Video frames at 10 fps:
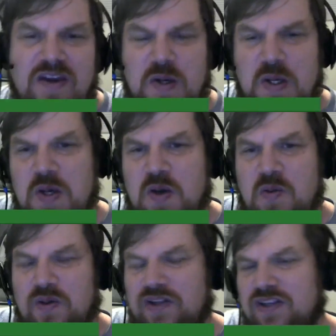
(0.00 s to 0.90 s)
Okay.
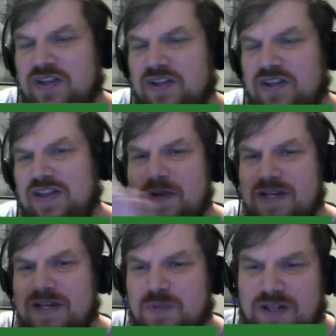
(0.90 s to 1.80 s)

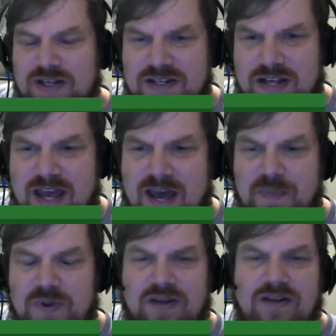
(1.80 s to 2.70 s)
Thing doesn't
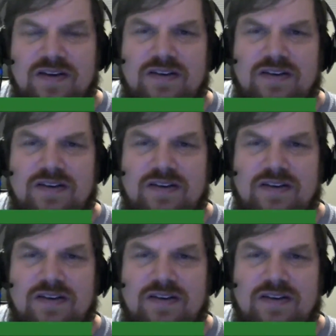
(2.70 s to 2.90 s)
happen